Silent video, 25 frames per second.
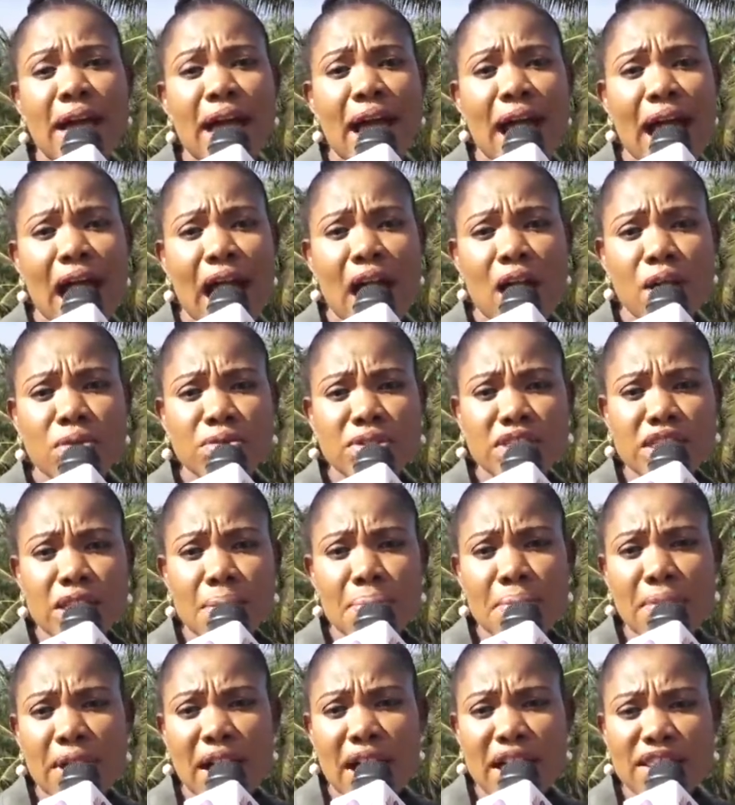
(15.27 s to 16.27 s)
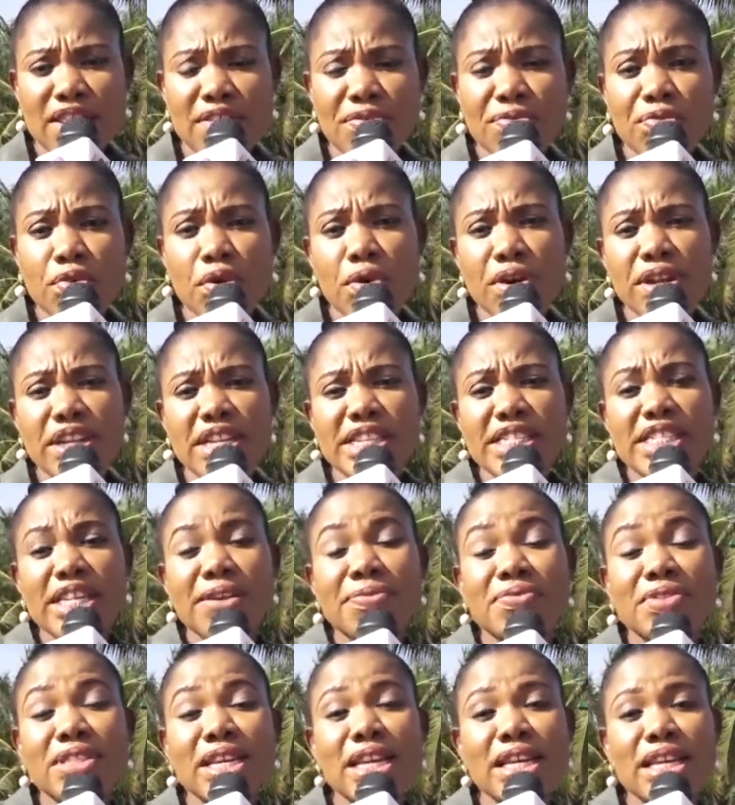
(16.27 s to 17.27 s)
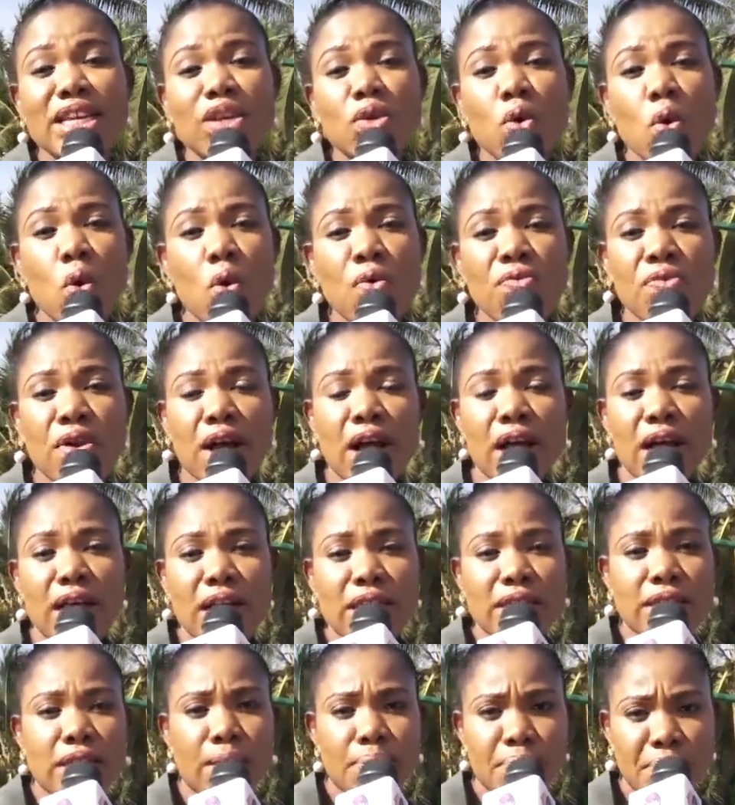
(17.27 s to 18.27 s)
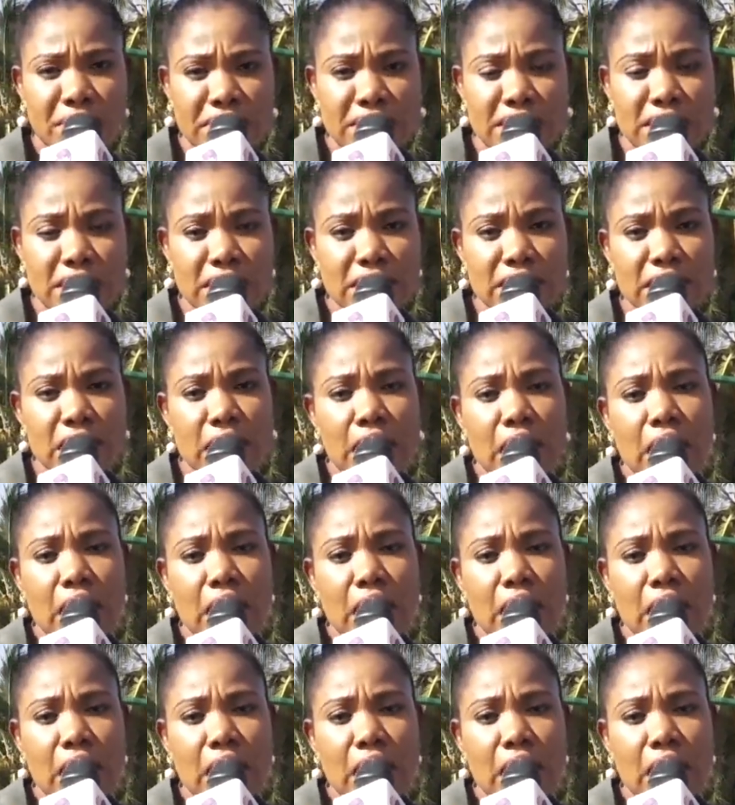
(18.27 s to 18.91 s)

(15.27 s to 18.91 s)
how some other foreigners have taken over the business.